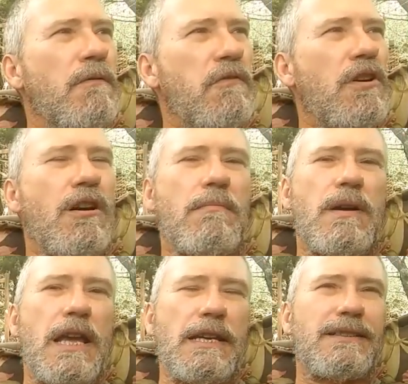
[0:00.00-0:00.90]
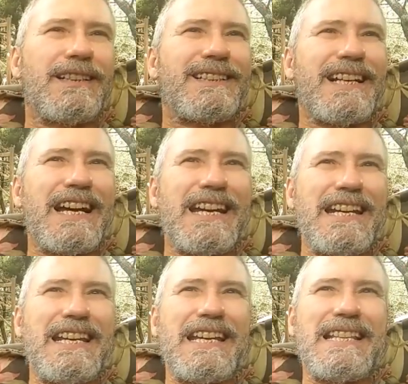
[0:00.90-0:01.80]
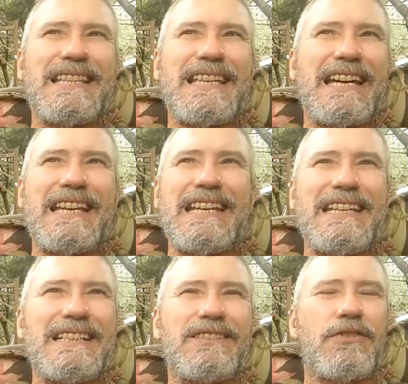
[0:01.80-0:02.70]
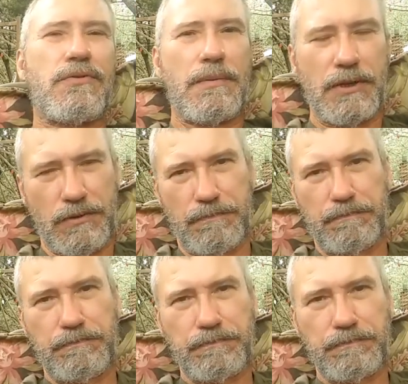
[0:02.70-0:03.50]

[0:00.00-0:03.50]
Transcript: from a society that is criminal.